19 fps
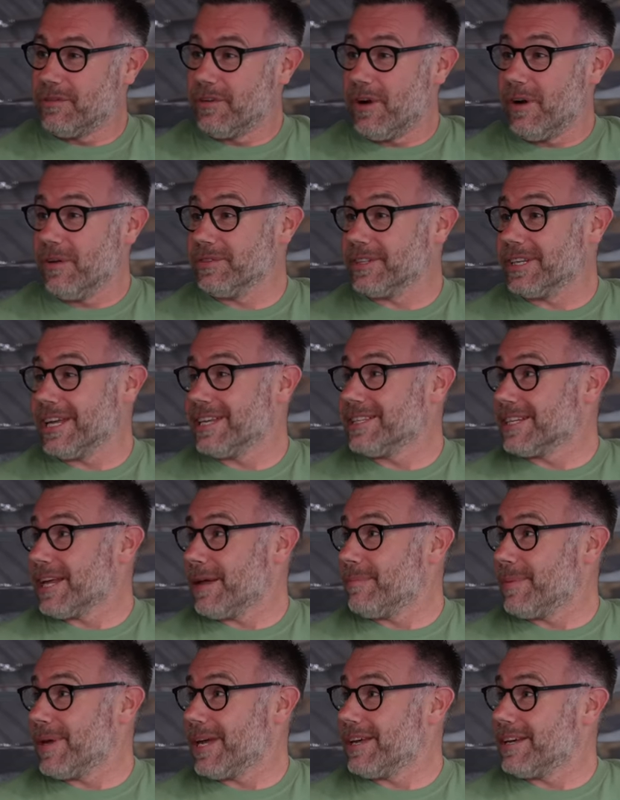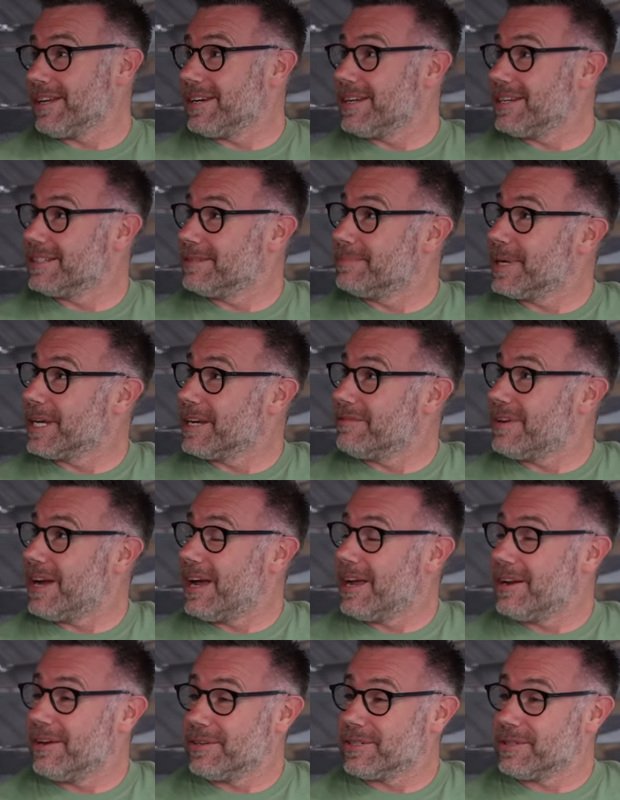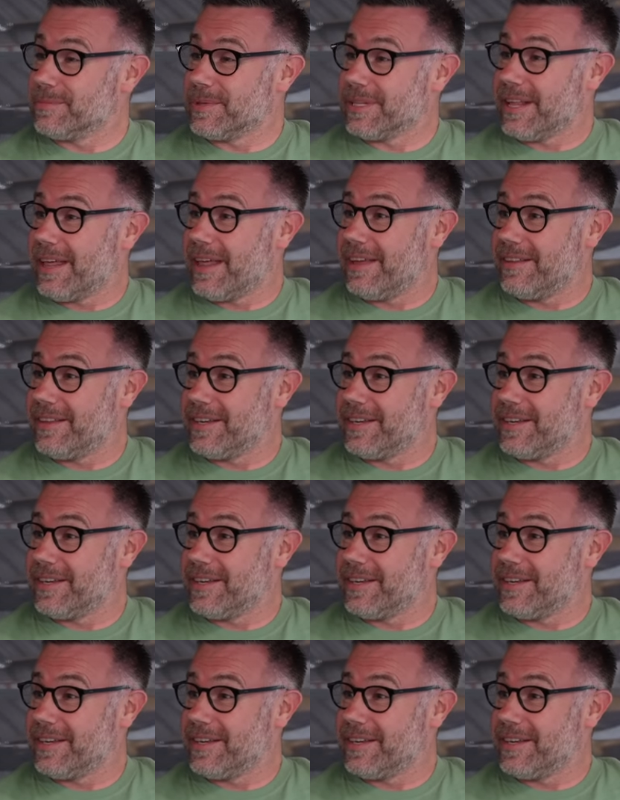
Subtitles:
On. Kids get bigger, you need a bigger van or something like that. And